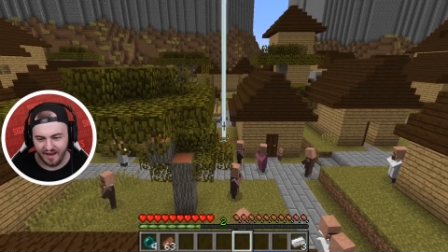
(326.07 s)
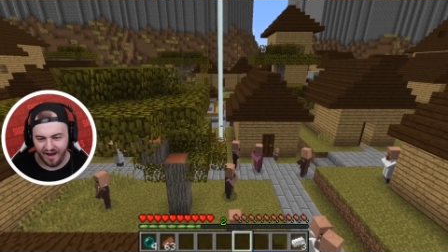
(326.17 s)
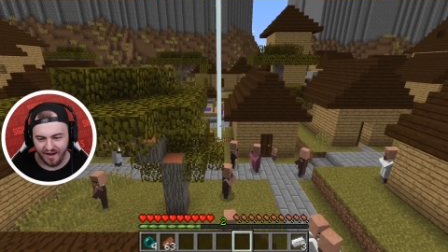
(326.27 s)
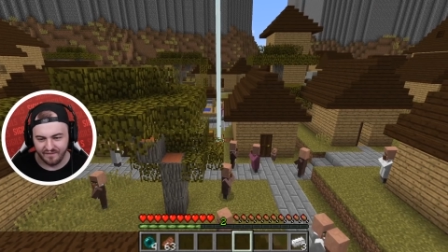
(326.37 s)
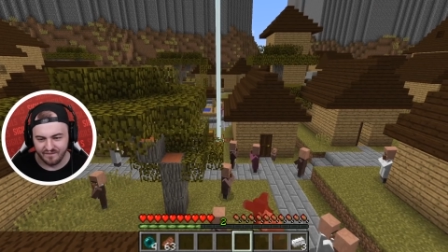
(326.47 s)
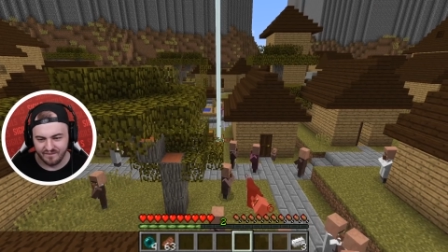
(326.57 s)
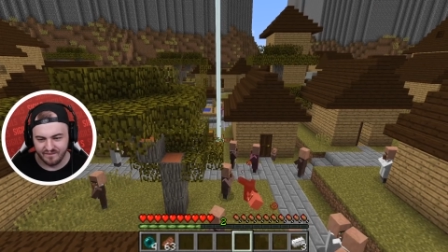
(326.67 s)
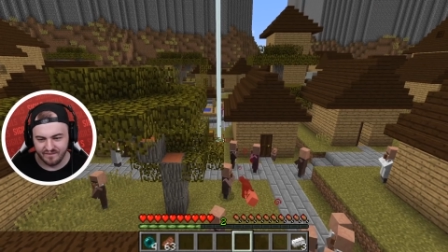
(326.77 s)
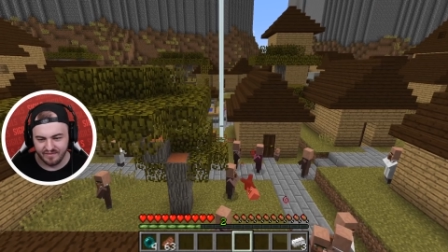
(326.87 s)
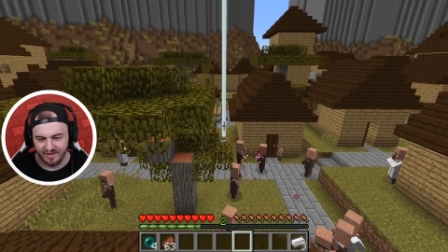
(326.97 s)
Yeah.
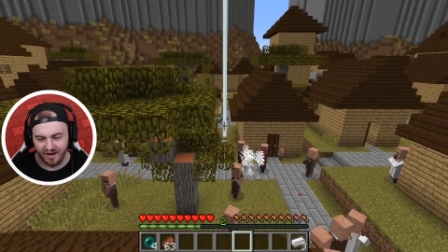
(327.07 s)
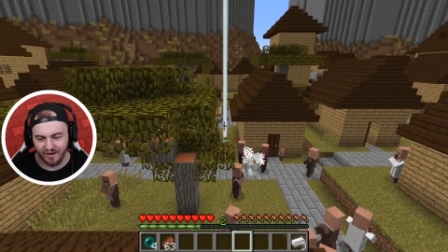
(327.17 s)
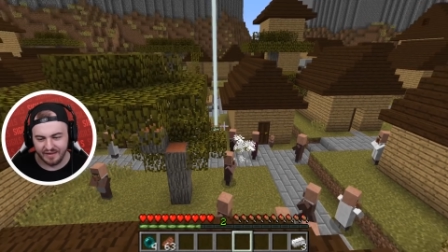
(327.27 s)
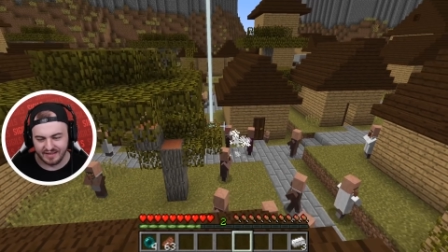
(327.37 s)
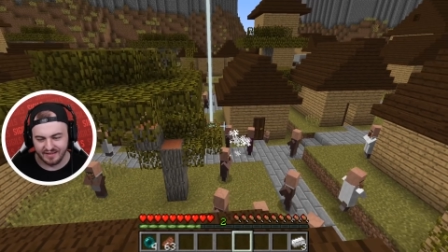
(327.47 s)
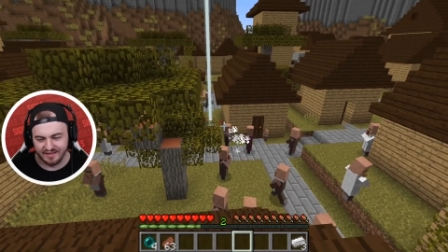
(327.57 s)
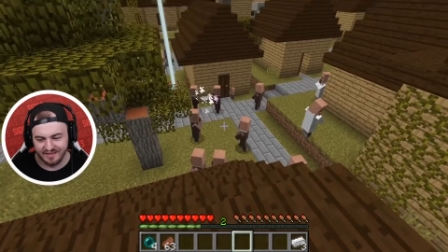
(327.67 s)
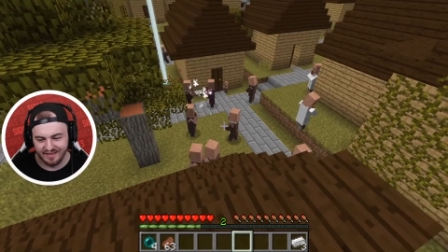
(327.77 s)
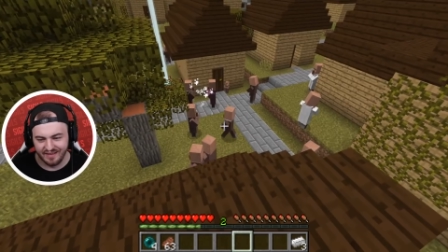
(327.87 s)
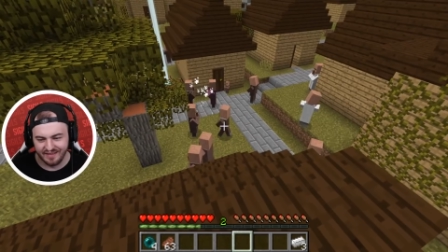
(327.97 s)
Oh, oh that, I
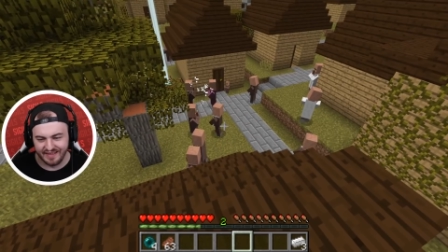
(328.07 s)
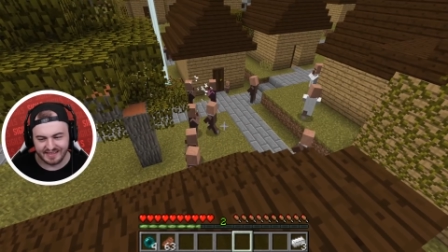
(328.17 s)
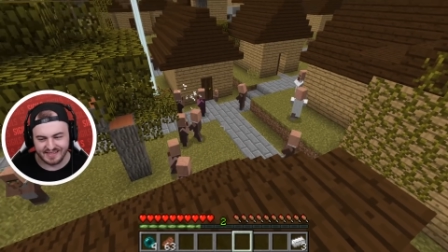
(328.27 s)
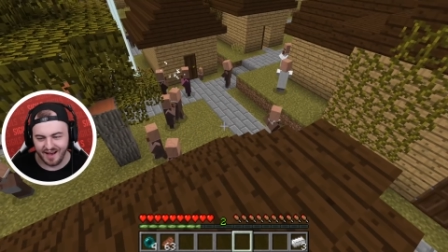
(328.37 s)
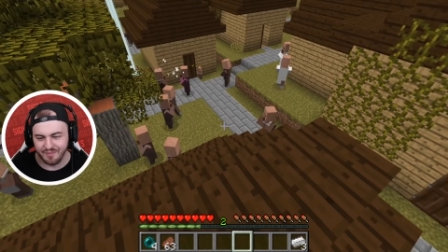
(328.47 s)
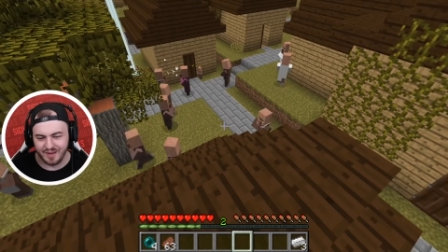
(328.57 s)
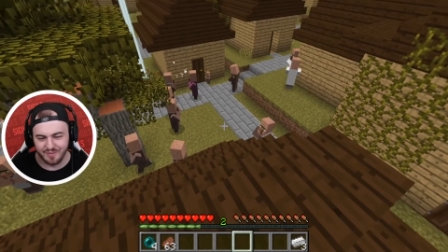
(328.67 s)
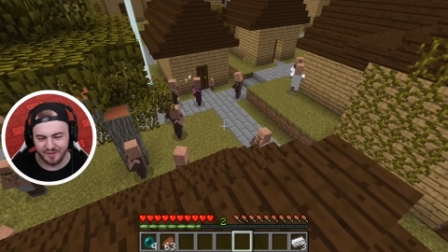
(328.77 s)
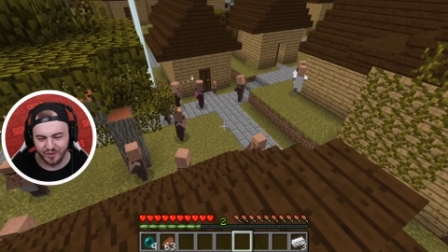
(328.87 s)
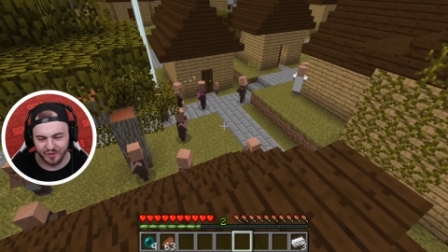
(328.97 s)
murdered one. Sorry. That's not
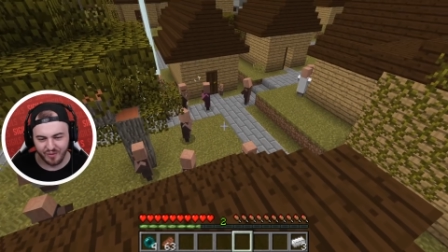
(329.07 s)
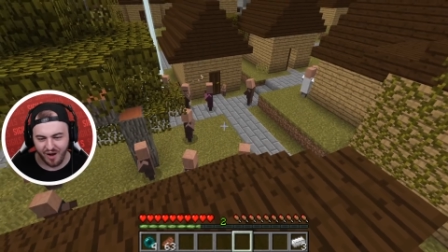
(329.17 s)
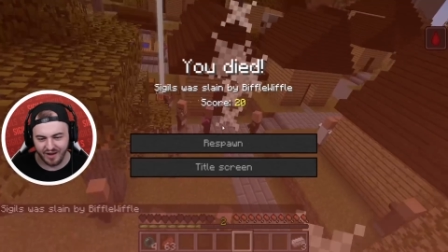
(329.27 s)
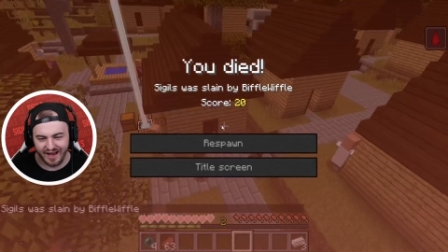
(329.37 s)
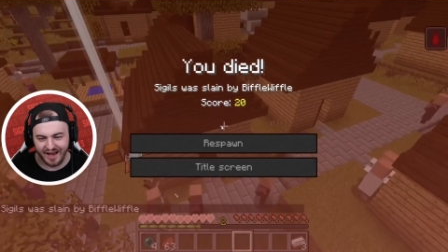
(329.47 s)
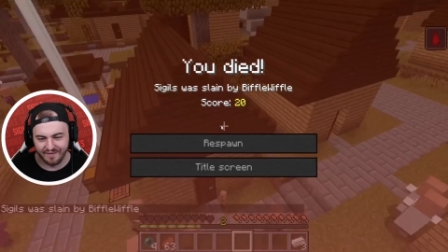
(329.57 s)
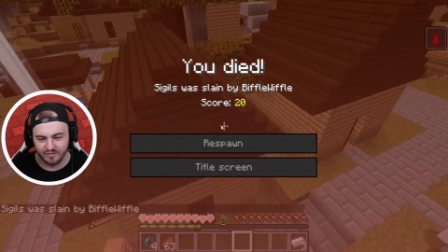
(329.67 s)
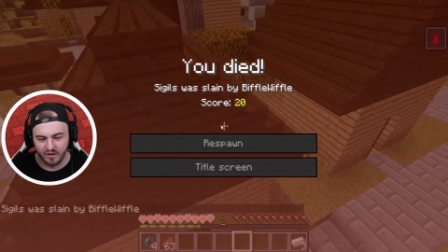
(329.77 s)
me, Biffle. The wrong guy.